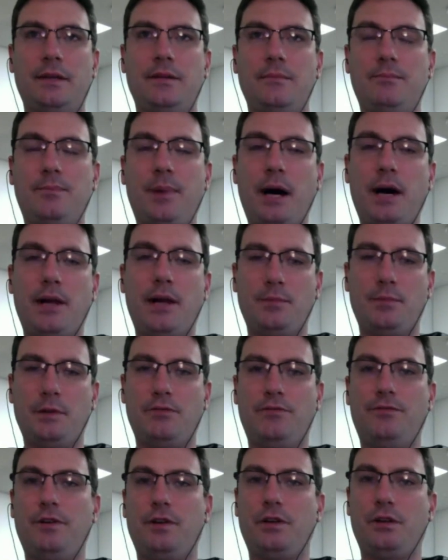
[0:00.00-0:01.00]
bottom of
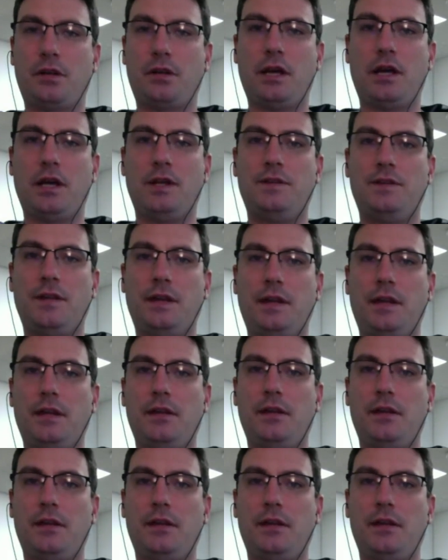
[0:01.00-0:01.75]
funnel content.